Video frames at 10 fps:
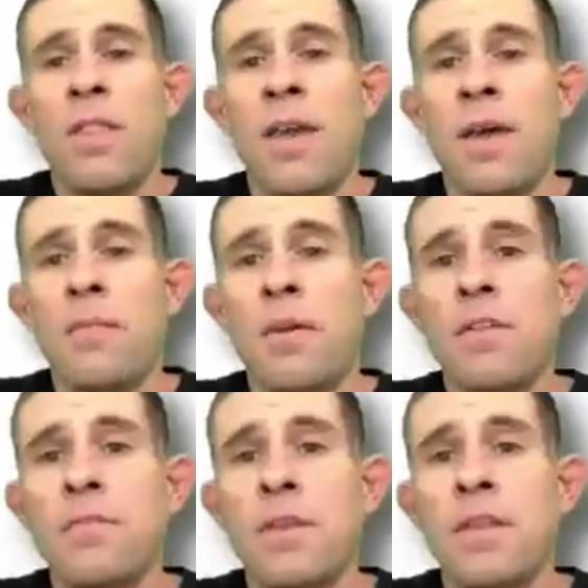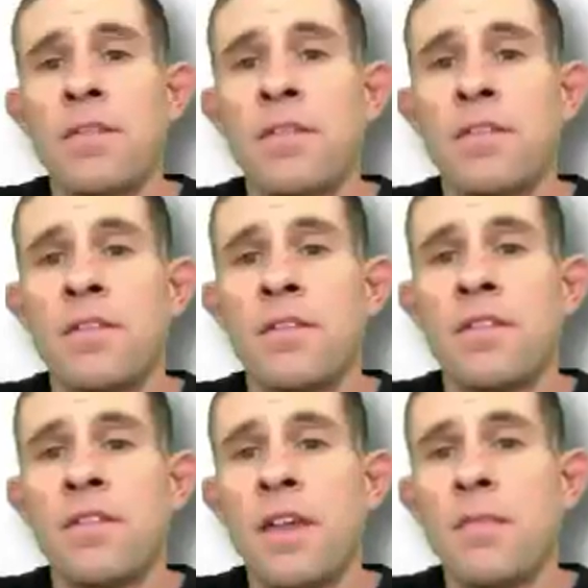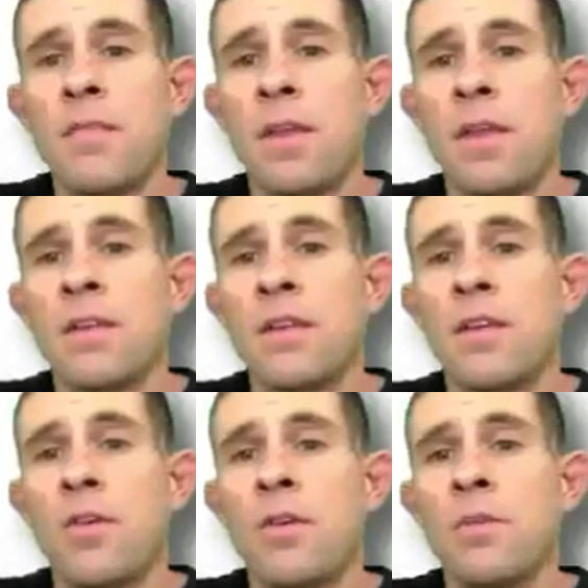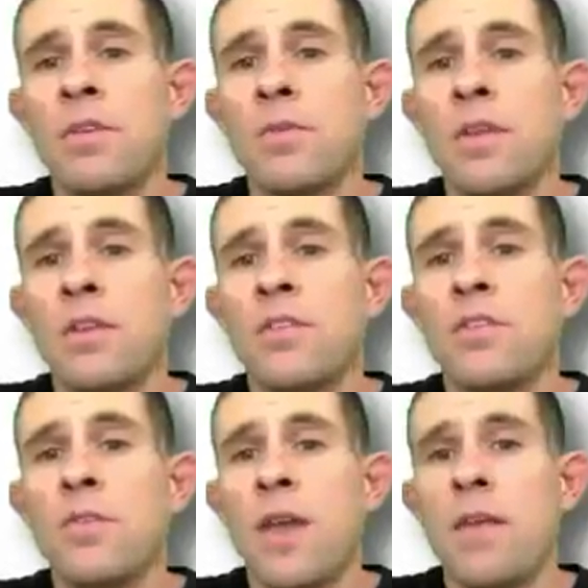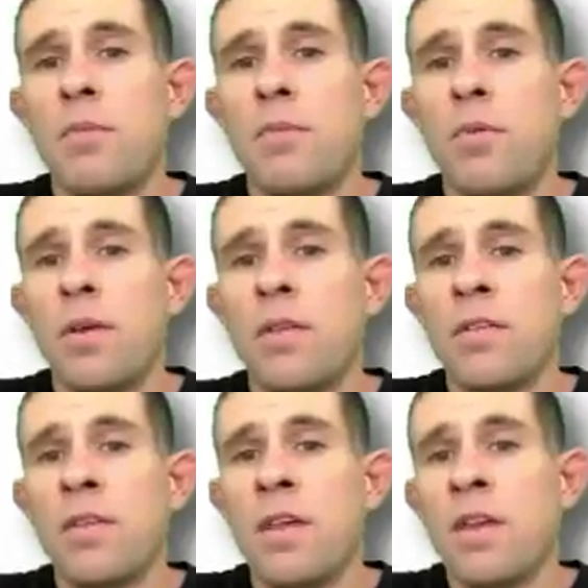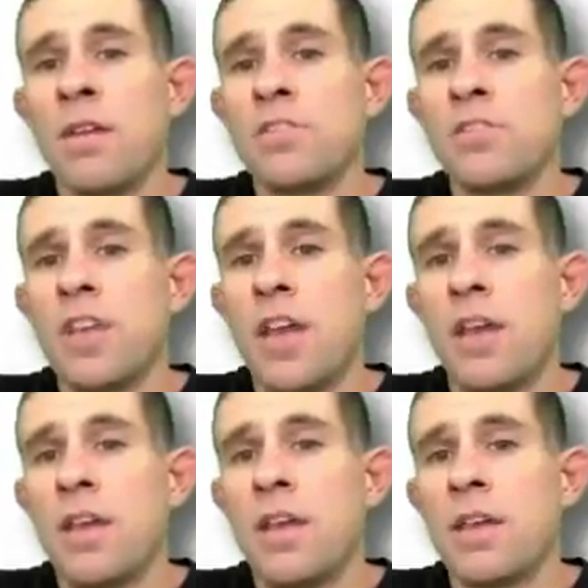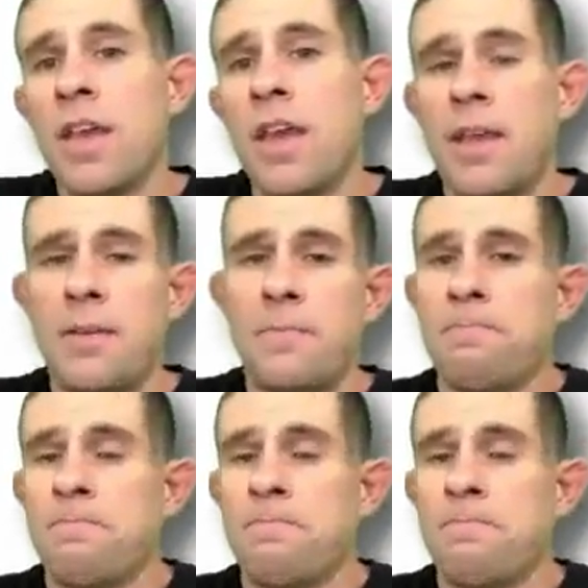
That must mean that this is a segment going between 2 endpoints, J and K.